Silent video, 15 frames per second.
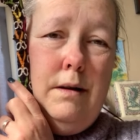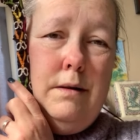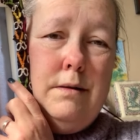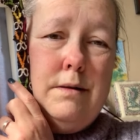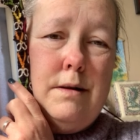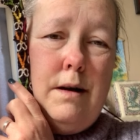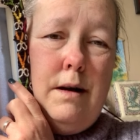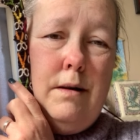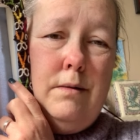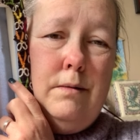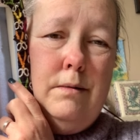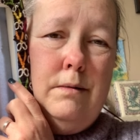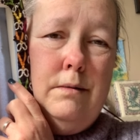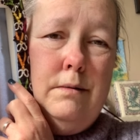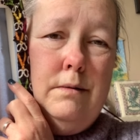So
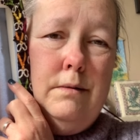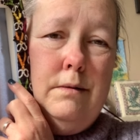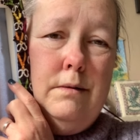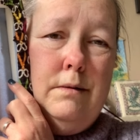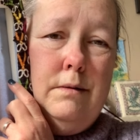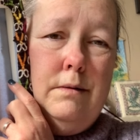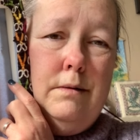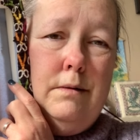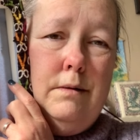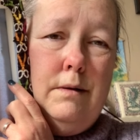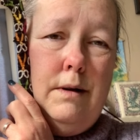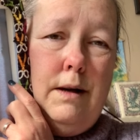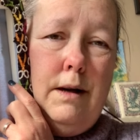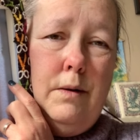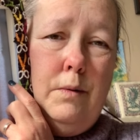
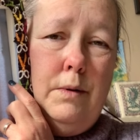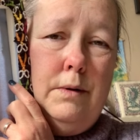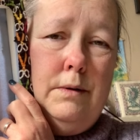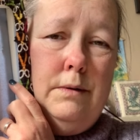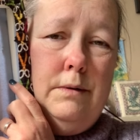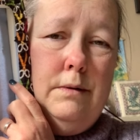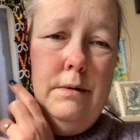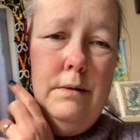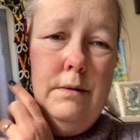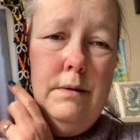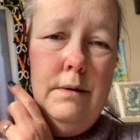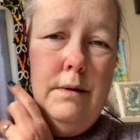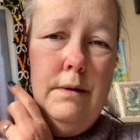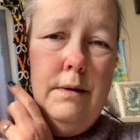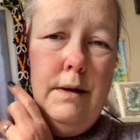I'll
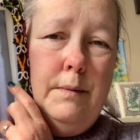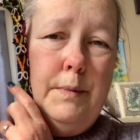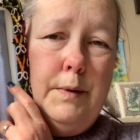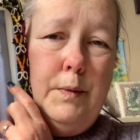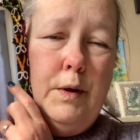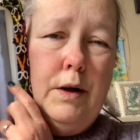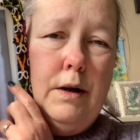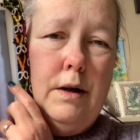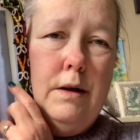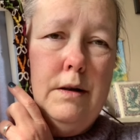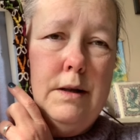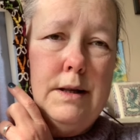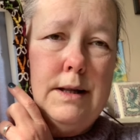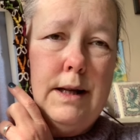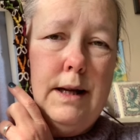be working on
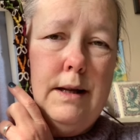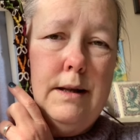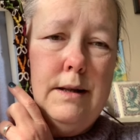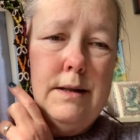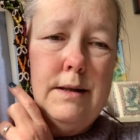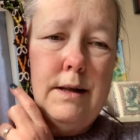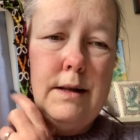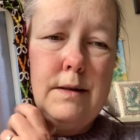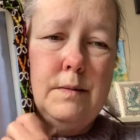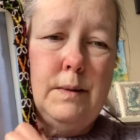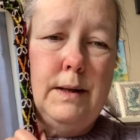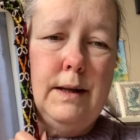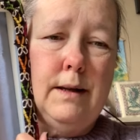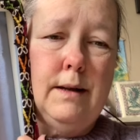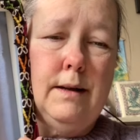this again this next
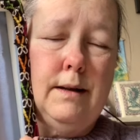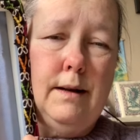week.